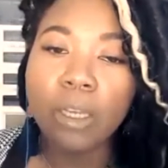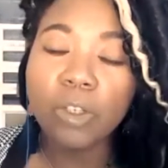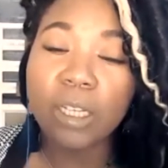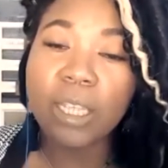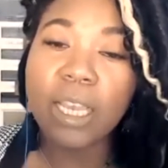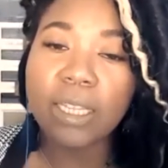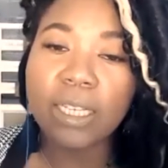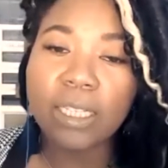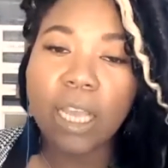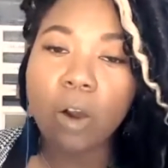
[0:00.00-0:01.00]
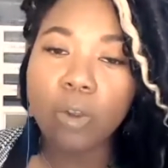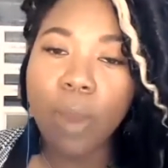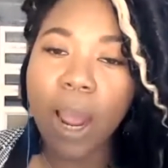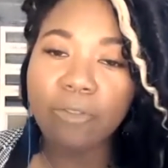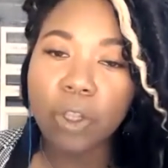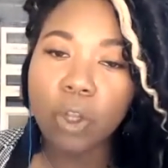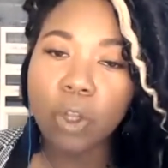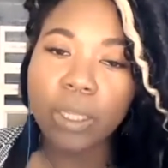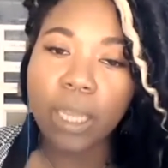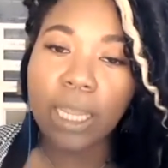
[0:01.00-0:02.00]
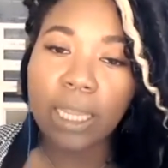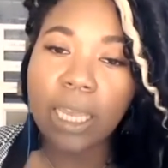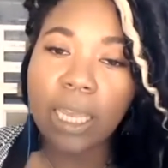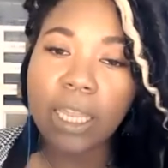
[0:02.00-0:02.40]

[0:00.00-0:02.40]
so that they can excel, you have to know what they need,